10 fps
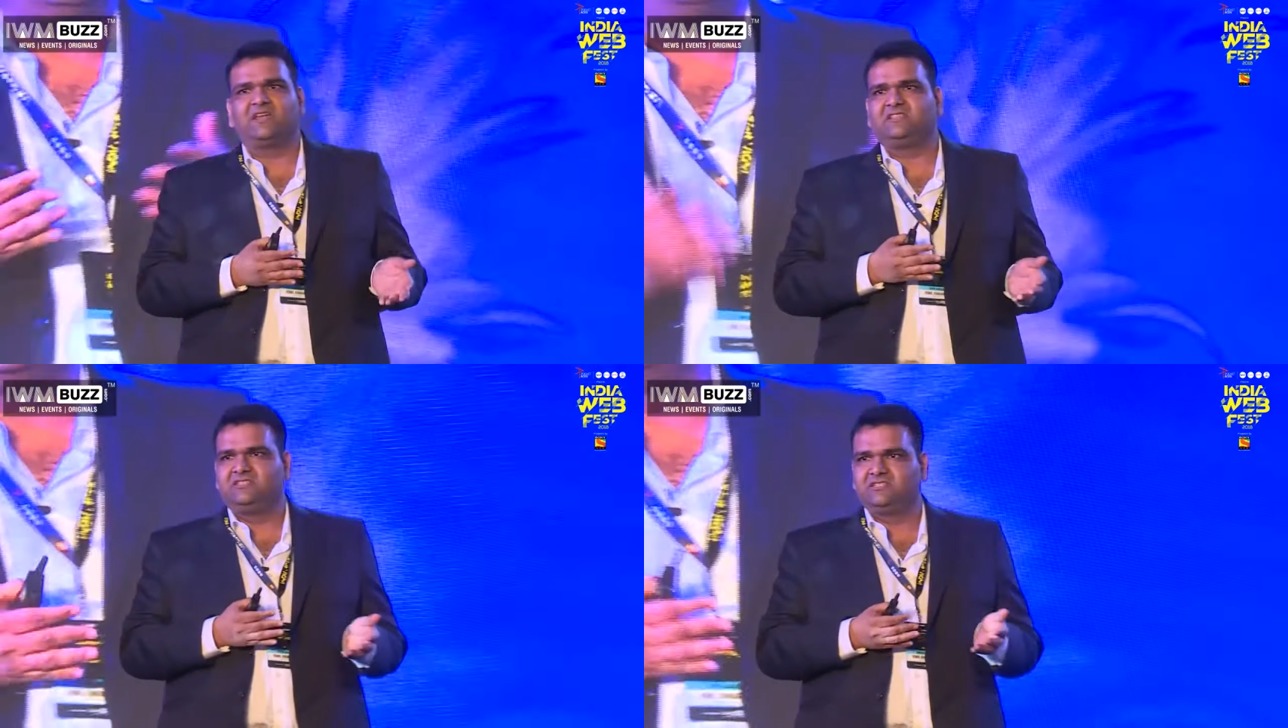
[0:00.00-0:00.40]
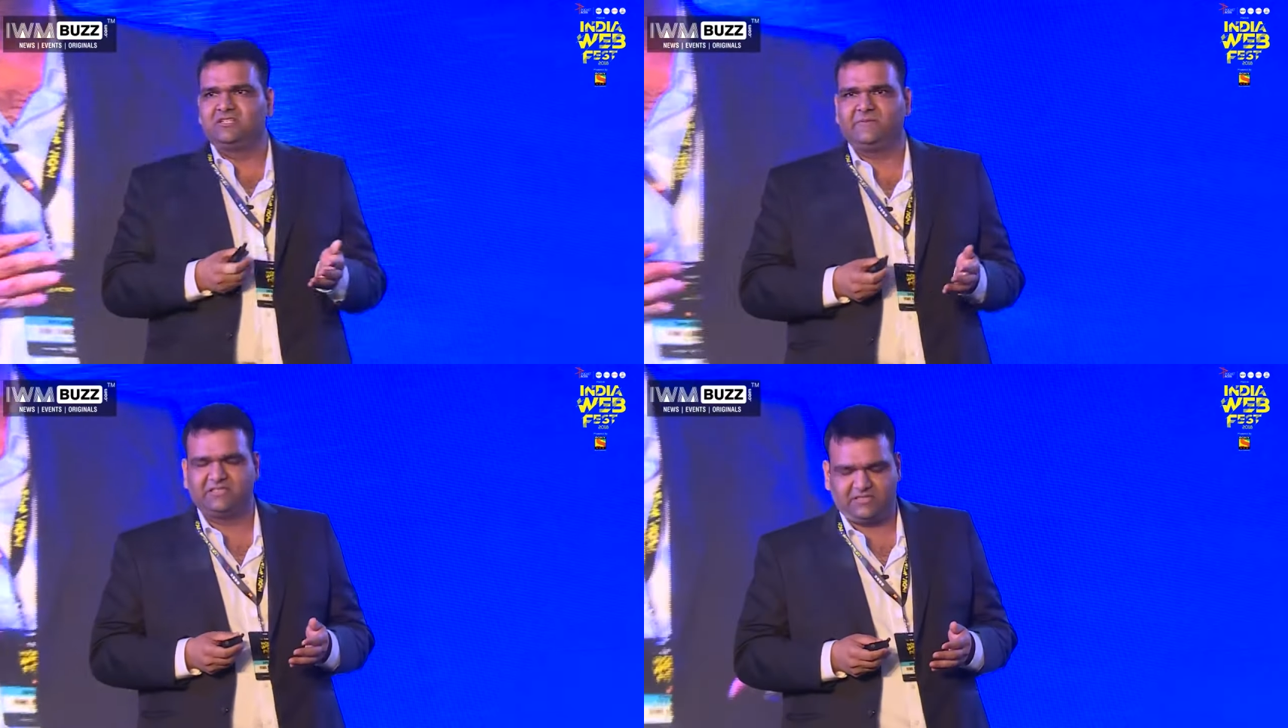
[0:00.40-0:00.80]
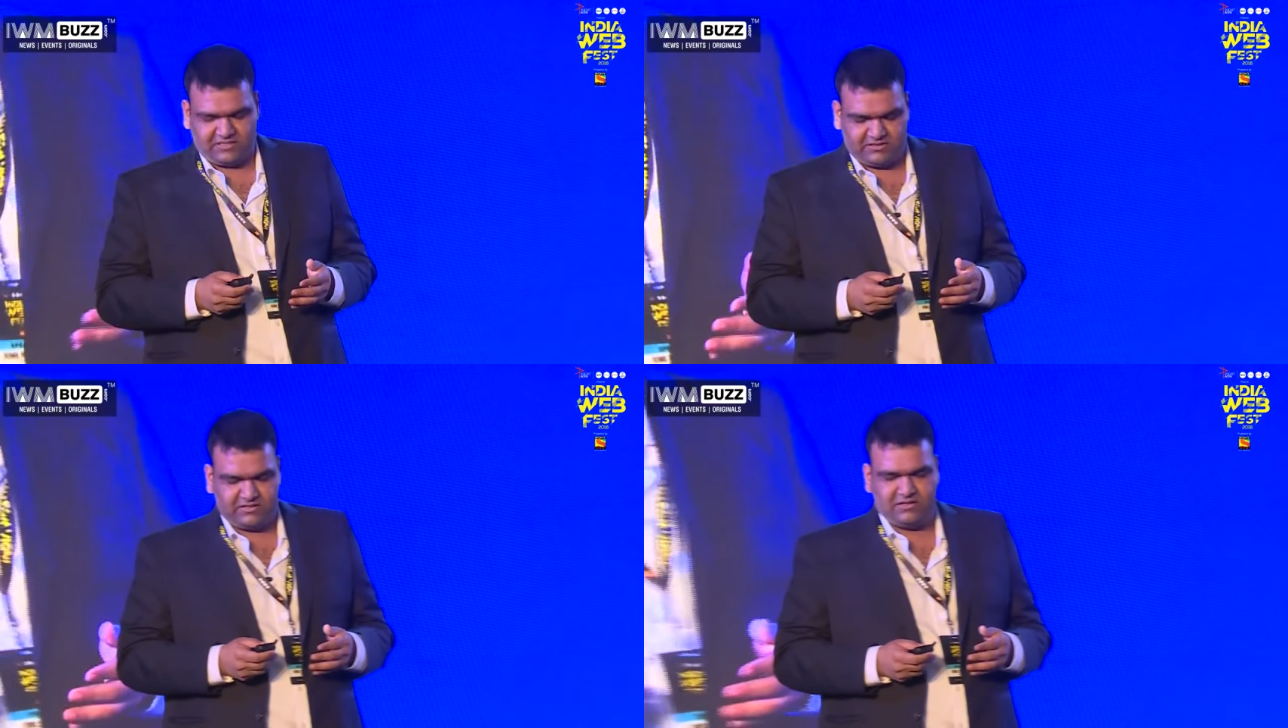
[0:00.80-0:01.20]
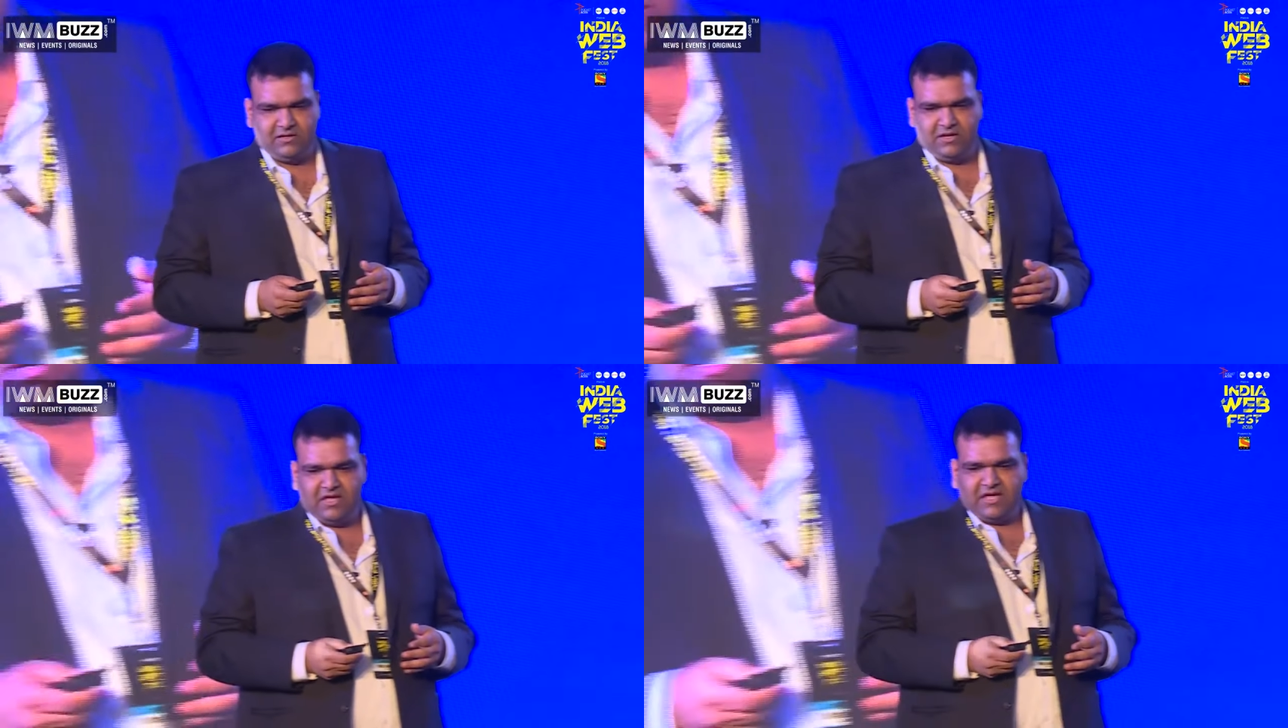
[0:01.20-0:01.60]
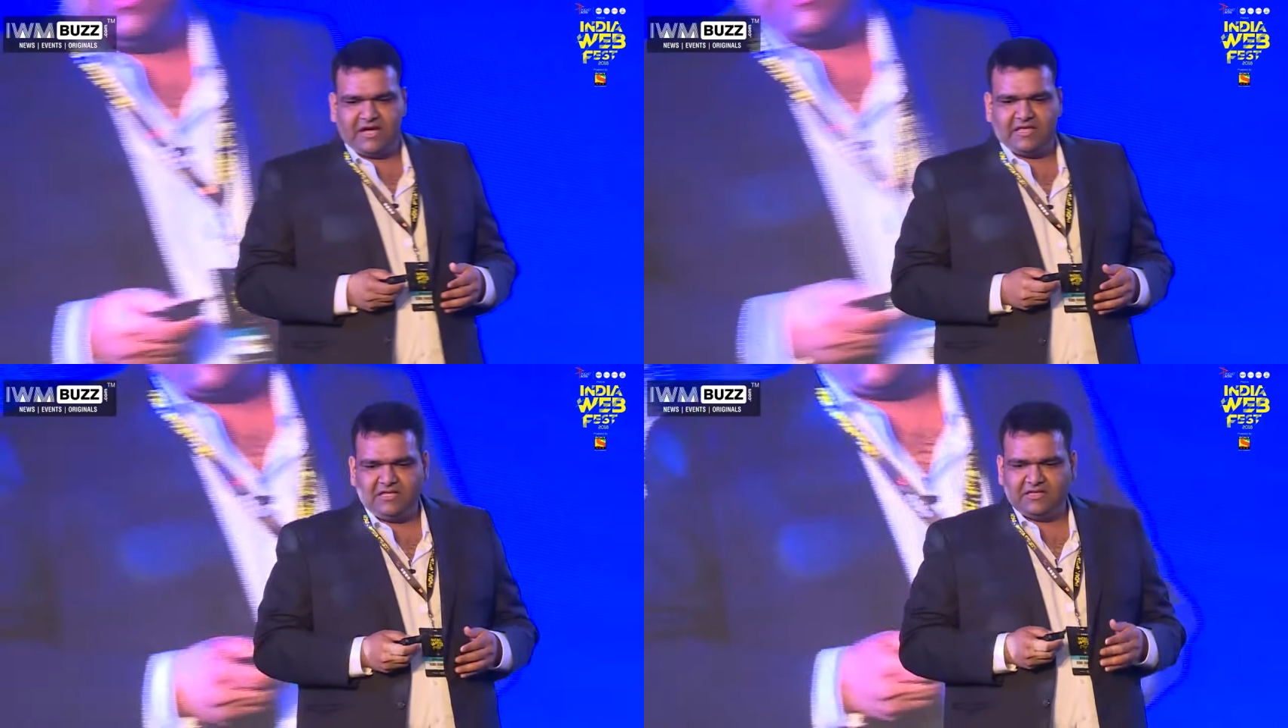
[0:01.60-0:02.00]
as digital space is concerned.
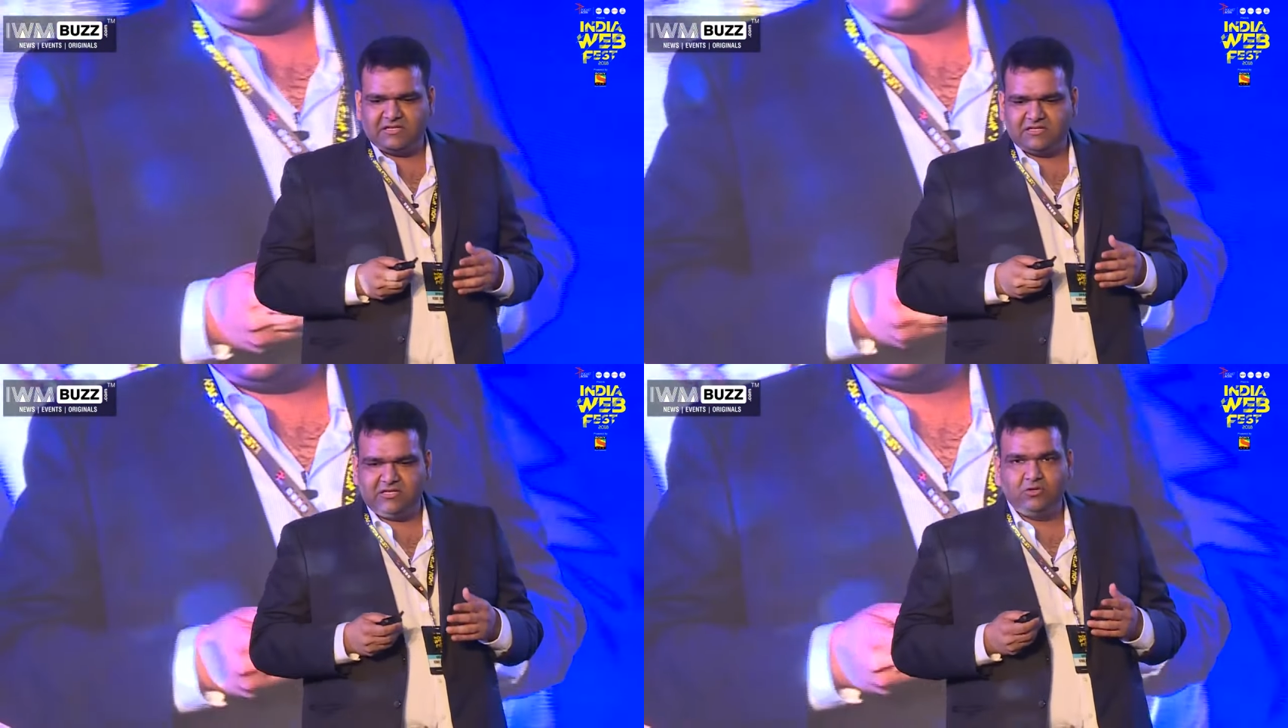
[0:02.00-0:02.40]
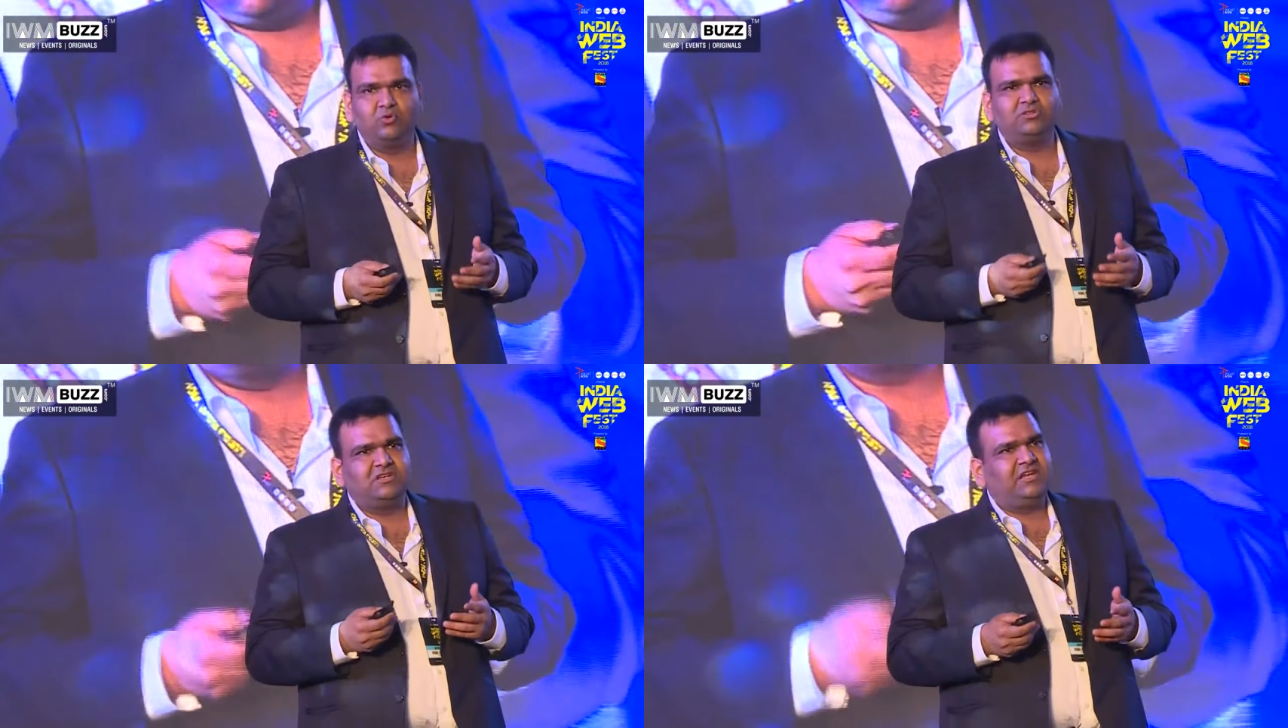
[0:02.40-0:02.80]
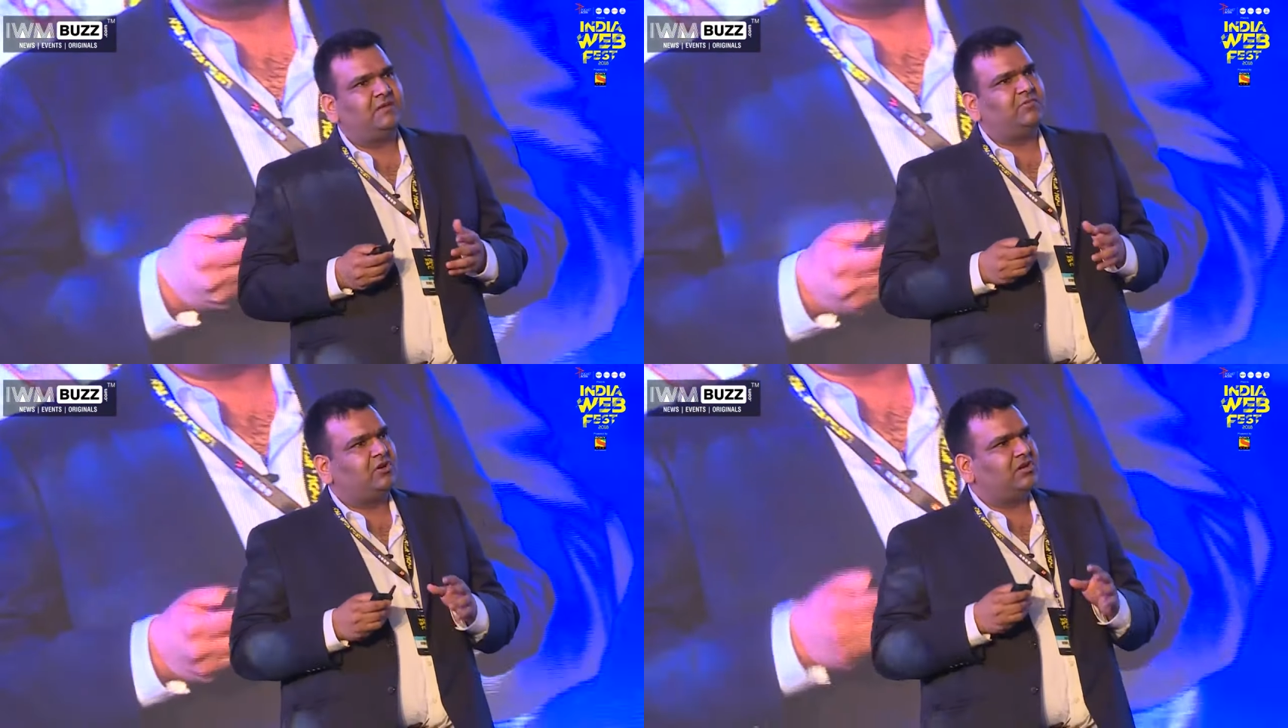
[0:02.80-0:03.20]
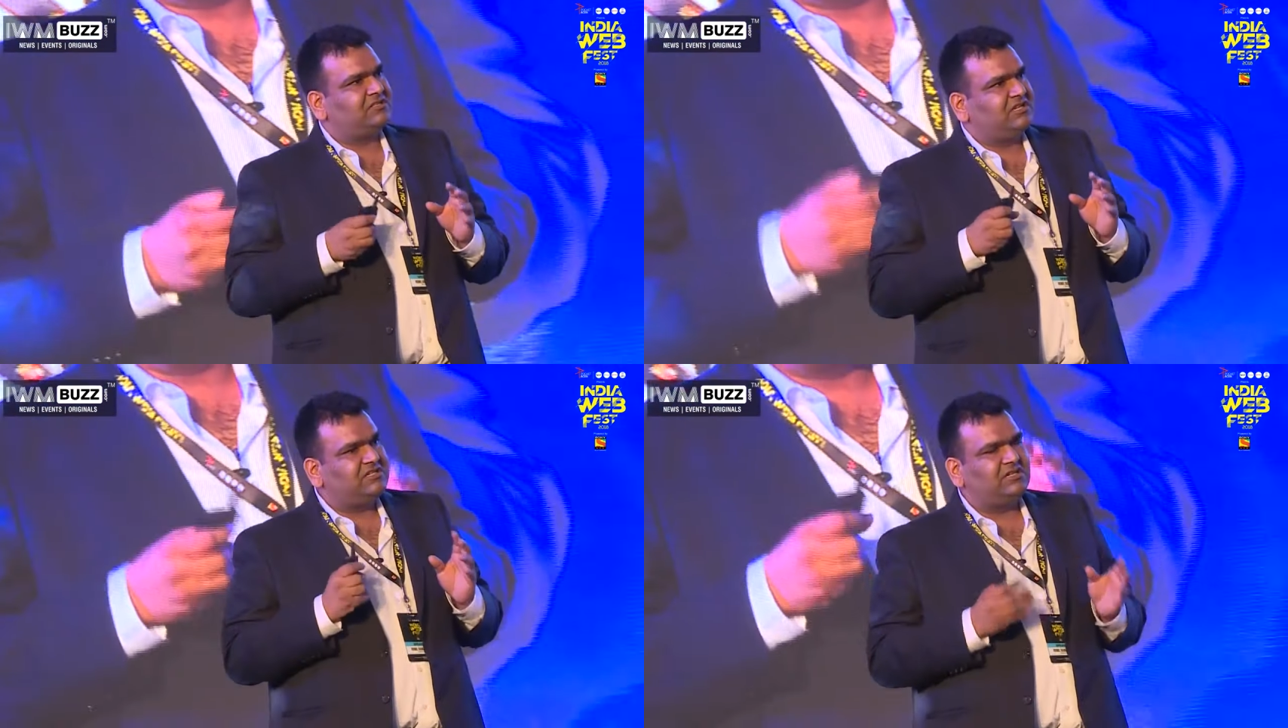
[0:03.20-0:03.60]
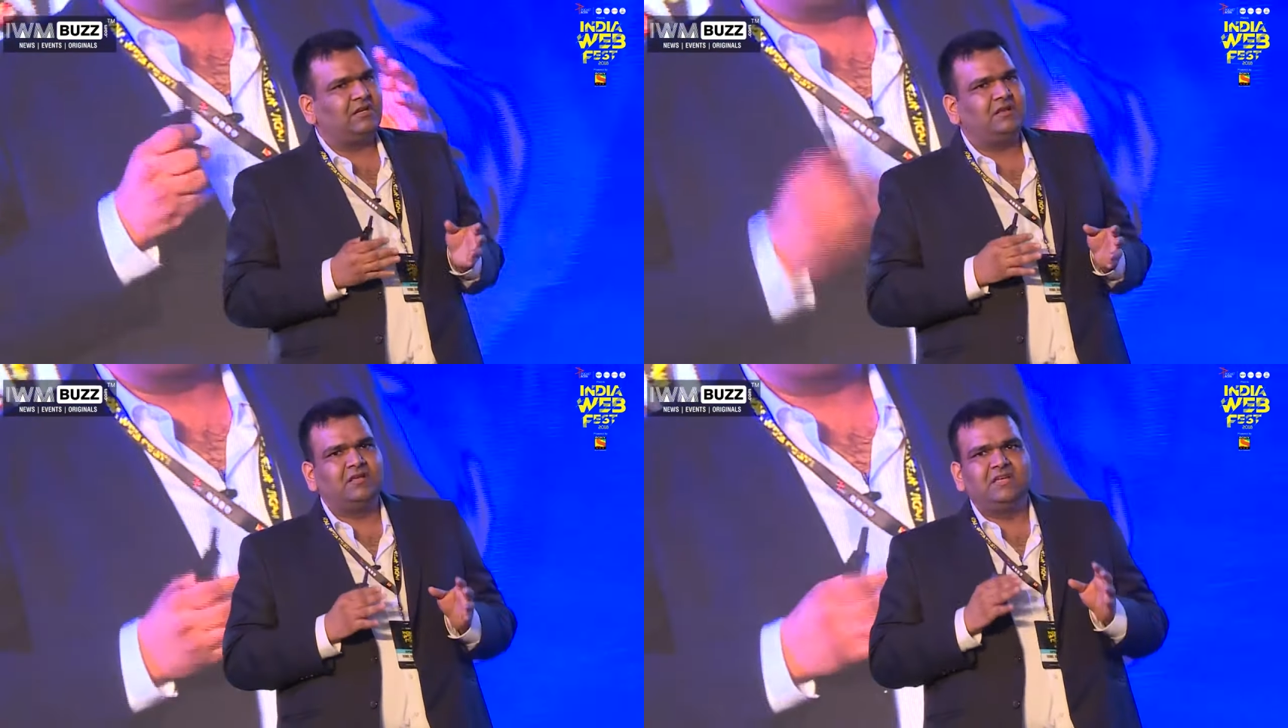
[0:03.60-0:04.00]
I think there is a huge need because
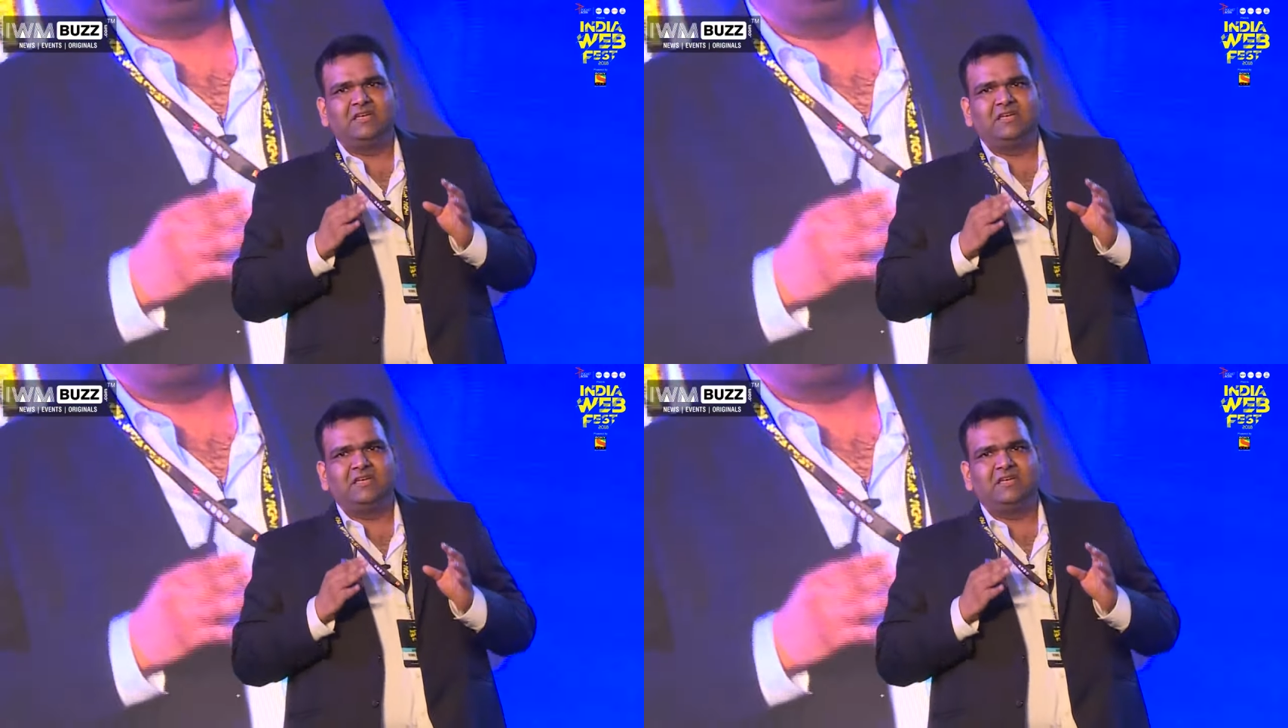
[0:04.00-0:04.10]
digital